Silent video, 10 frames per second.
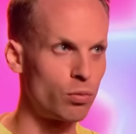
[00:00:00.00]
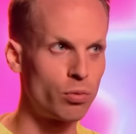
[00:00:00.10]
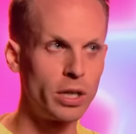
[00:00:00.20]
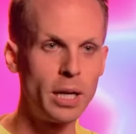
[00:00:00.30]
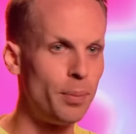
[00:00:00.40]

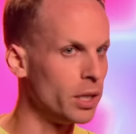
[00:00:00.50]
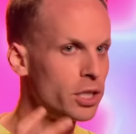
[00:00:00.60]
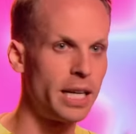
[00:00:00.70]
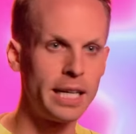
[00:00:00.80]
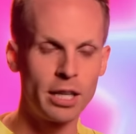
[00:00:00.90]

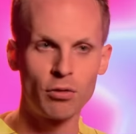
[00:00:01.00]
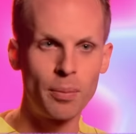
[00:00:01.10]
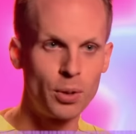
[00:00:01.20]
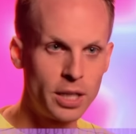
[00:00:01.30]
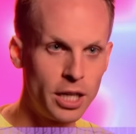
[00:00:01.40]
rehabilitating their
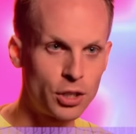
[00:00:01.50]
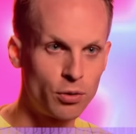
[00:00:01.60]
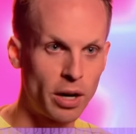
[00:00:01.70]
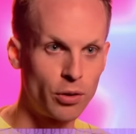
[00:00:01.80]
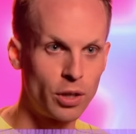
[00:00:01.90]
reputation
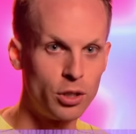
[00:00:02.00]
rather than